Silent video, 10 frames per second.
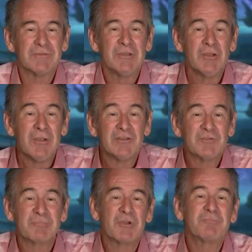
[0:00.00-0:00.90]
So
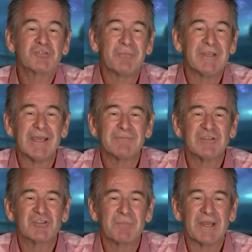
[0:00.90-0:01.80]
in, should be
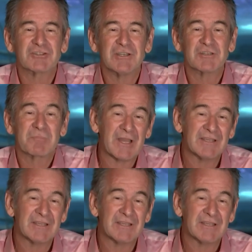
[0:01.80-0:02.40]
kept in specialist